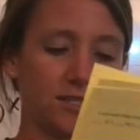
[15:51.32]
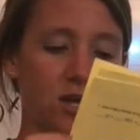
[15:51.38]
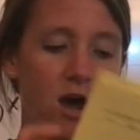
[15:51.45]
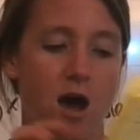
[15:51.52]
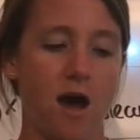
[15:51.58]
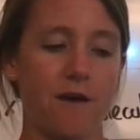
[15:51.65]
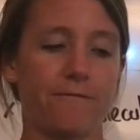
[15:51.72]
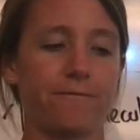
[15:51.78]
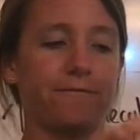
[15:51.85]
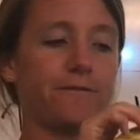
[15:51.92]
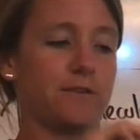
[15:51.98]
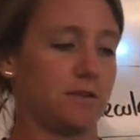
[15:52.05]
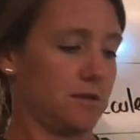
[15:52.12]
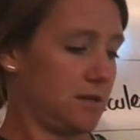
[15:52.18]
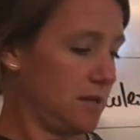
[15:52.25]
off
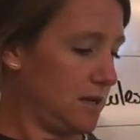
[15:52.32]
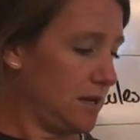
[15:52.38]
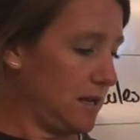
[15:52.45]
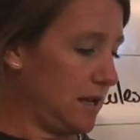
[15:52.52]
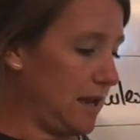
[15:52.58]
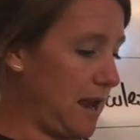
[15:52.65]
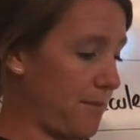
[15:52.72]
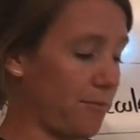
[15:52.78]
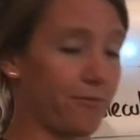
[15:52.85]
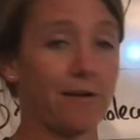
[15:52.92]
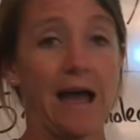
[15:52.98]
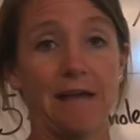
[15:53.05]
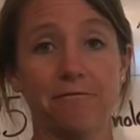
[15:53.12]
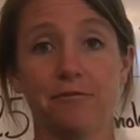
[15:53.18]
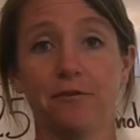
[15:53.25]
number 5.
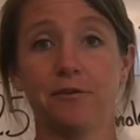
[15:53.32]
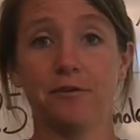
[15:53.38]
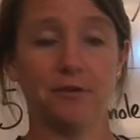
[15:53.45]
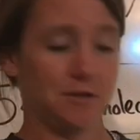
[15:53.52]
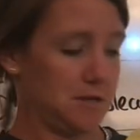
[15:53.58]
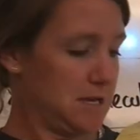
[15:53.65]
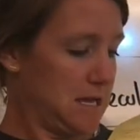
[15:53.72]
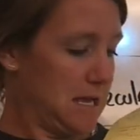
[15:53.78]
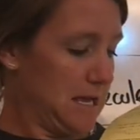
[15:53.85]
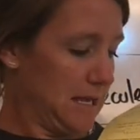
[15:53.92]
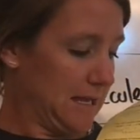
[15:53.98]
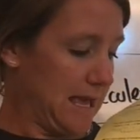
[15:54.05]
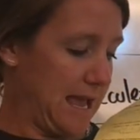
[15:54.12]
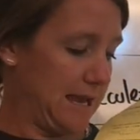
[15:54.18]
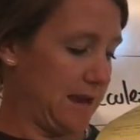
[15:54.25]

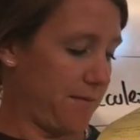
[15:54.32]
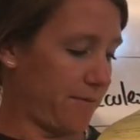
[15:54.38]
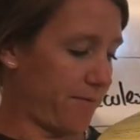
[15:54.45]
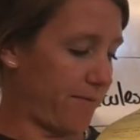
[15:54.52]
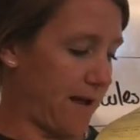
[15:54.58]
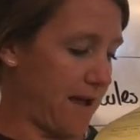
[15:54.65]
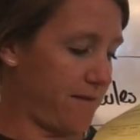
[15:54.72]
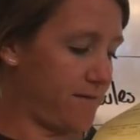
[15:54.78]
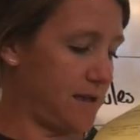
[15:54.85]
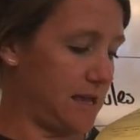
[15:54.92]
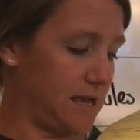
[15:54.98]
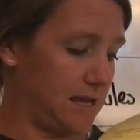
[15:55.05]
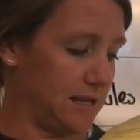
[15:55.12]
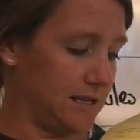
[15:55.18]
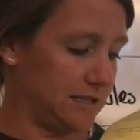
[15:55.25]
Okay, number 5
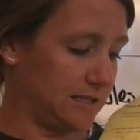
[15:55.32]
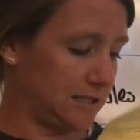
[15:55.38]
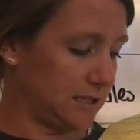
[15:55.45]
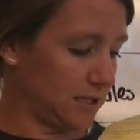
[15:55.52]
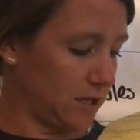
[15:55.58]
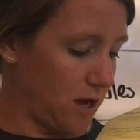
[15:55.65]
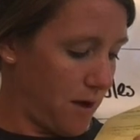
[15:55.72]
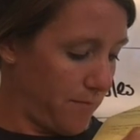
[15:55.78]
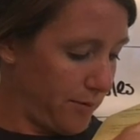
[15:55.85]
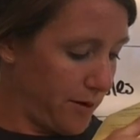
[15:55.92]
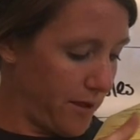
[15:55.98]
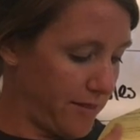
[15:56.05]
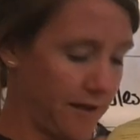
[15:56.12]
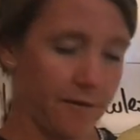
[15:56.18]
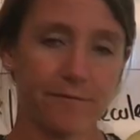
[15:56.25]
got put
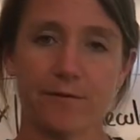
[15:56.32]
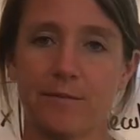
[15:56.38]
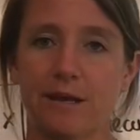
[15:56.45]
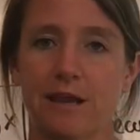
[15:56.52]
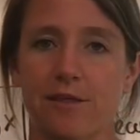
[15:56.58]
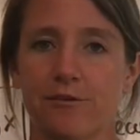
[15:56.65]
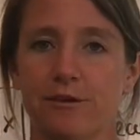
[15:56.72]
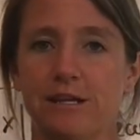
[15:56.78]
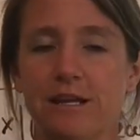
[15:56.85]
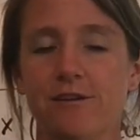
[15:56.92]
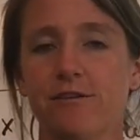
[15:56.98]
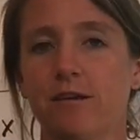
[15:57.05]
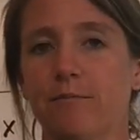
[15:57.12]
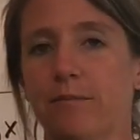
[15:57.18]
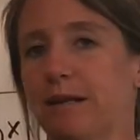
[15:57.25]
on there from another
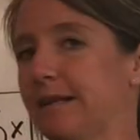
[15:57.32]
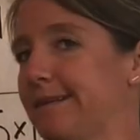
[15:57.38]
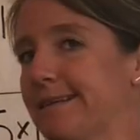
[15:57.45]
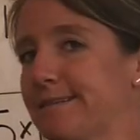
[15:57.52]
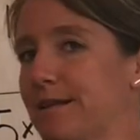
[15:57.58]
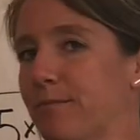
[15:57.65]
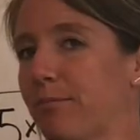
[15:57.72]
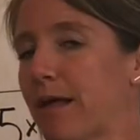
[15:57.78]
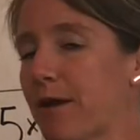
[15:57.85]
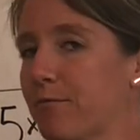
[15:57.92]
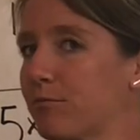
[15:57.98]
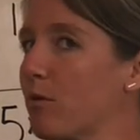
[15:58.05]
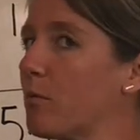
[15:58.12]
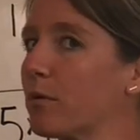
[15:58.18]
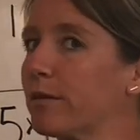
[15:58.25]
year, but it doesn't apply
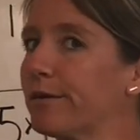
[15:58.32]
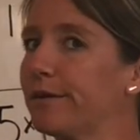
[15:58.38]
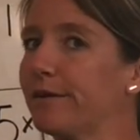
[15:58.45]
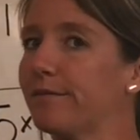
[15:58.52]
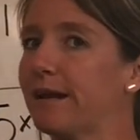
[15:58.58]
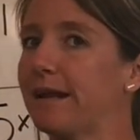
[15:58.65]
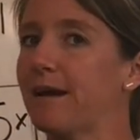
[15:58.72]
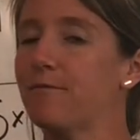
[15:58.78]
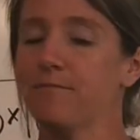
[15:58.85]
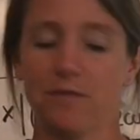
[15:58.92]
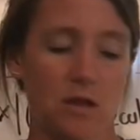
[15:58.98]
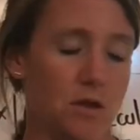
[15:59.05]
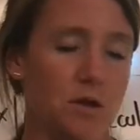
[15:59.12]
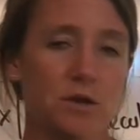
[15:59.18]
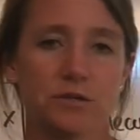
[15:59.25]
with what we're learning right now.
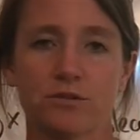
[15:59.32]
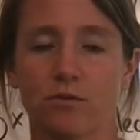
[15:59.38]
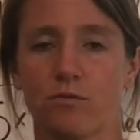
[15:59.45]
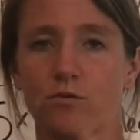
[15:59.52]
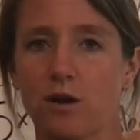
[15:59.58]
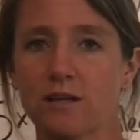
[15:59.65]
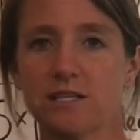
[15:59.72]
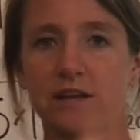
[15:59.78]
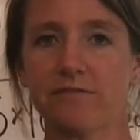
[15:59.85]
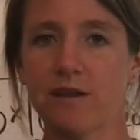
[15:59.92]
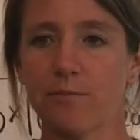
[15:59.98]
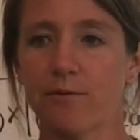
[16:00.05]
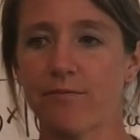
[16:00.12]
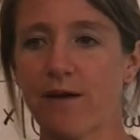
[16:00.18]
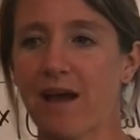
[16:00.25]
So cross off
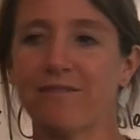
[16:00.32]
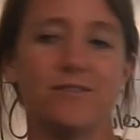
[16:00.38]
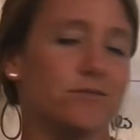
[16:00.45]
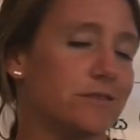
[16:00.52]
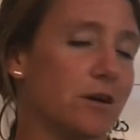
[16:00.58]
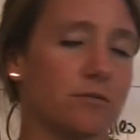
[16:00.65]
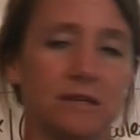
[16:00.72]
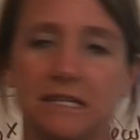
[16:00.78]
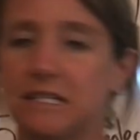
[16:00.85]
number 5, you don't need